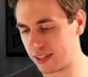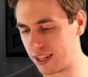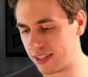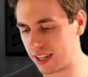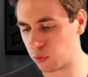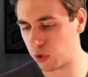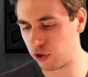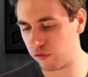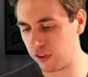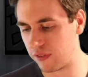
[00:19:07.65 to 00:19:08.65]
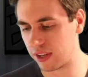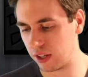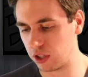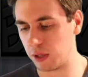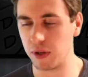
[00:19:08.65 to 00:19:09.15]
He says, what's your favorite
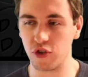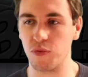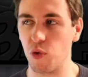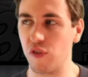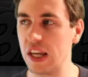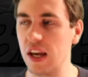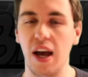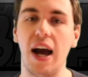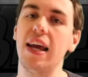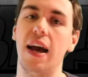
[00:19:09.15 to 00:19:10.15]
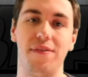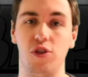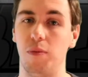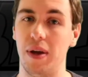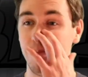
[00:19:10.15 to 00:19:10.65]
guilty pleasure movie? I have so
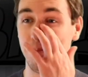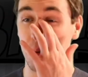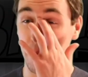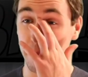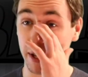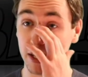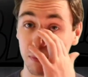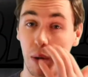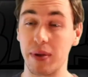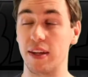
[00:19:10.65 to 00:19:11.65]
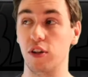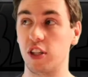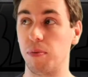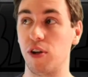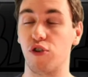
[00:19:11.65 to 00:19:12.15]
many. My biggest probably guilty
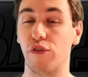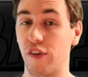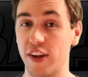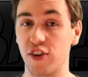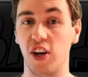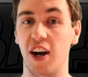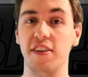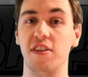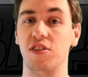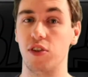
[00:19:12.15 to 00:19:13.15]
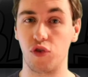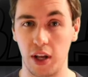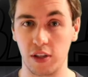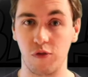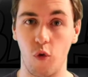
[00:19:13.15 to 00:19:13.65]
pleasure franchise is the
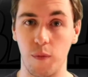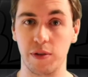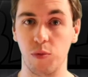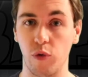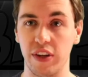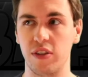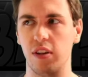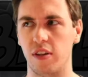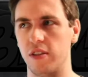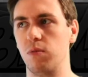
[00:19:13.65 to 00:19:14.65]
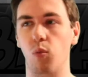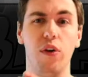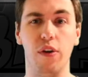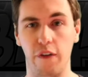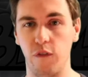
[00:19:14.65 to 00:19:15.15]
Transformers movies, at least 1
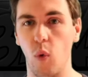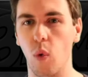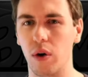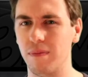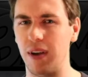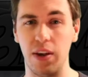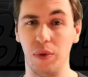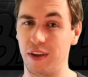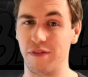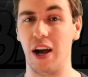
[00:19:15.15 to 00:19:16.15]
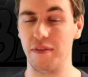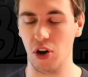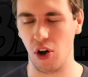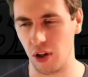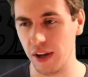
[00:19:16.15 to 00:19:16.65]
to 4. I don't like 5 at
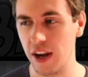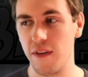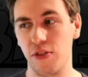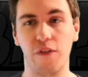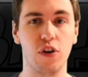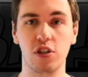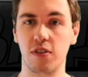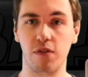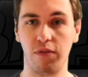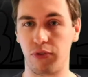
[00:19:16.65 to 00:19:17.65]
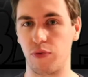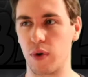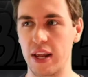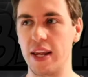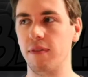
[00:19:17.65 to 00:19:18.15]
all. The first
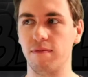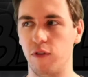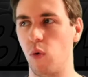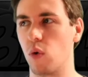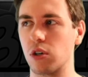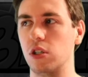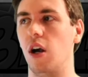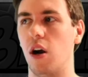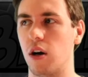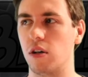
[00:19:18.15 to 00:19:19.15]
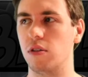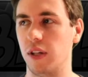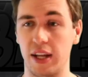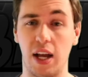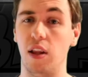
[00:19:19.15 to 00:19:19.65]
3, 4 are,
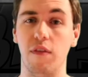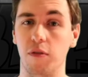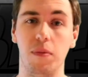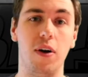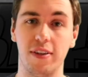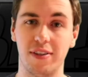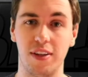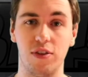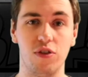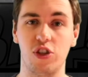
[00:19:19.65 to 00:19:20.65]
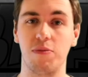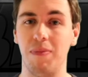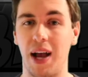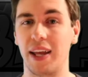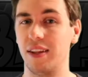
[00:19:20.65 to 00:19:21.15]
like, I love them, honestly. They're just
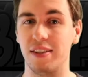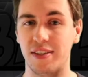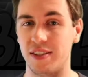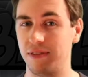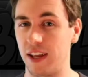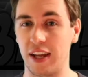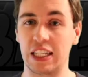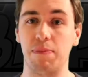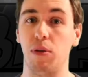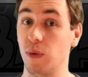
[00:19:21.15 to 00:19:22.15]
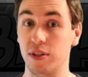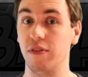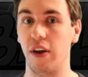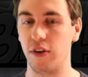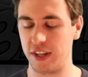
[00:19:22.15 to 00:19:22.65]
mindless, explosive
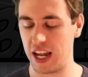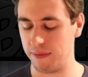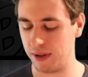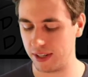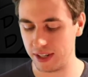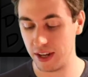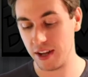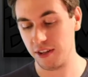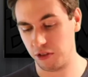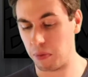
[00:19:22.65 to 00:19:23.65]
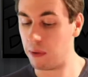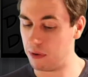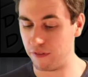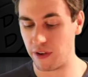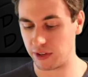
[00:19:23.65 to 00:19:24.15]
entertainment. Probably my
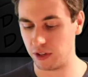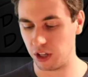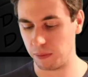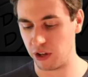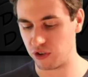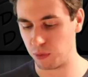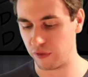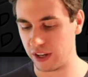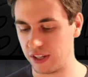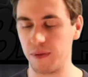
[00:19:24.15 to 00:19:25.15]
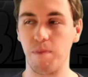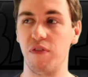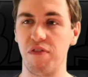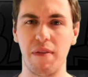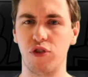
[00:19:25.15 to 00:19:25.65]
favorite guilty pleasure movies.
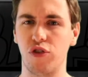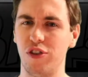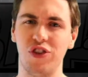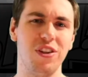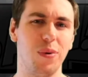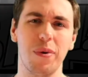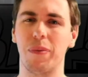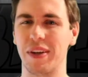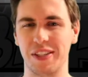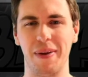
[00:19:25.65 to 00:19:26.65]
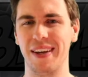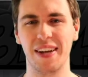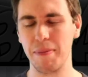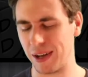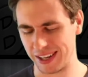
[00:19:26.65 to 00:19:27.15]
Favorite trilogy? Lord of the Rings, man.
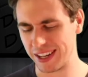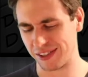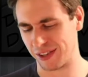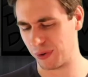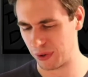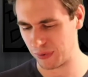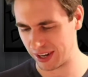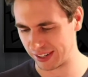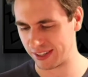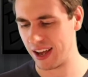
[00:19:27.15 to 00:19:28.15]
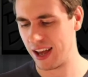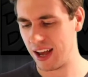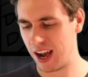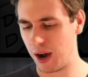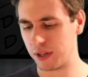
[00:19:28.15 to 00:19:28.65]
Come on, easily Lord of the Rings.
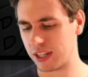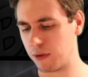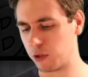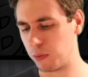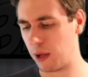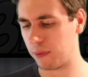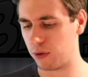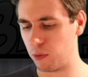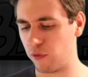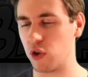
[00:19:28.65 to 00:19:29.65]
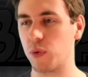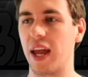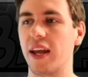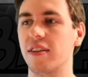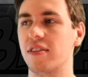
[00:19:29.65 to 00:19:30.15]
What's the most popular movie you
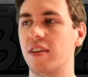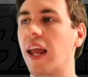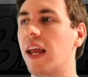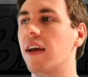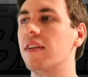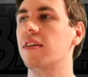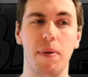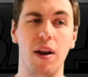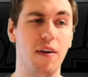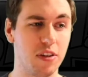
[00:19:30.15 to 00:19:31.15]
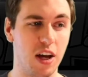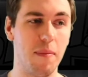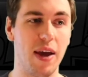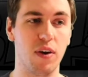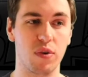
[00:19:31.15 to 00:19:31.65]
can't stand? But off the top of my
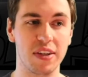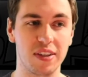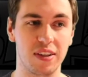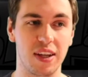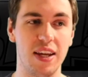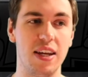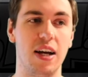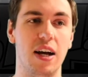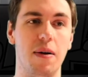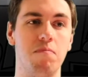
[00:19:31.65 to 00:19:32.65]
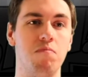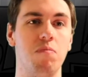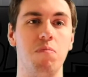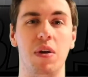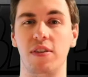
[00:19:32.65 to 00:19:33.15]
head recently,
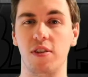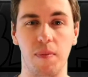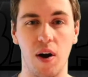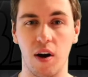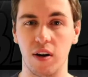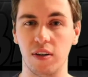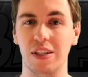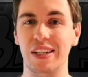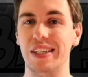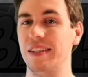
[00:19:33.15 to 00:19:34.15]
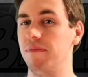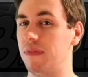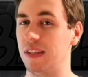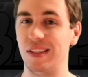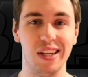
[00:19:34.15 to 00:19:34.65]
Midsommar.
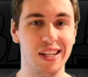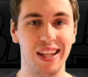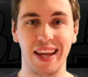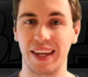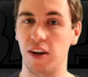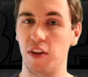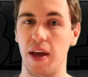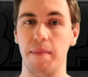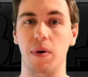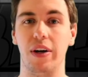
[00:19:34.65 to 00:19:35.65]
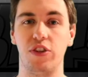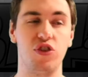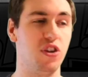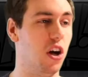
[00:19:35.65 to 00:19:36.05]
didn't like it all that much.